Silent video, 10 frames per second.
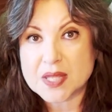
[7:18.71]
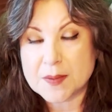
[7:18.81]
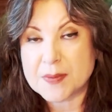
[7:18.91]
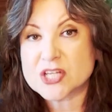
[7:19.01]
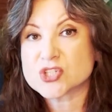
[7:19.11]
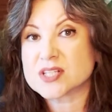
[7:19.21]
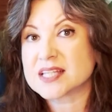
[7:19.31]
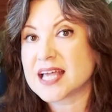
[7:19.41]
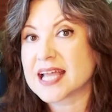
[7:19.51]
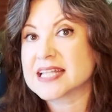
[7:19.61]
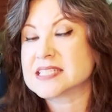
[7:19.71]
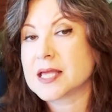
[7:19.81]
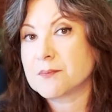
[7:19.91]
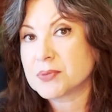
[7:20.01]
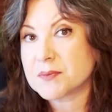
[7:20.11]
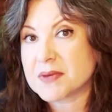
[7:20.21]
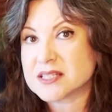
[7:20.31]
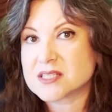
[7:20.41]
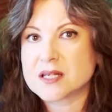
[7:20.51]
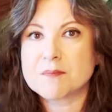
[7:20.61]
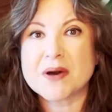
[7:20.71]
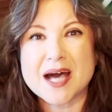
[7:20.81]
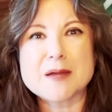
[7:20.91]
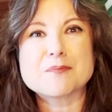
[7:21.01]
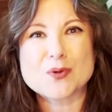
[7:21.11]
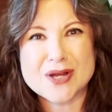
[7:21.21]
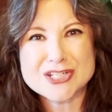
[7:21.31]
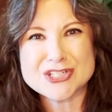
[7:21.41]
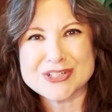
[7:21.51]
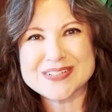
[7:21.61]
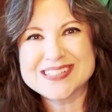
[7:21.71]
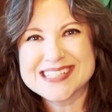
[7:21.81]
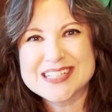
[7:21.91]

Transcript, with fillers: make sure that gets implemented by pressure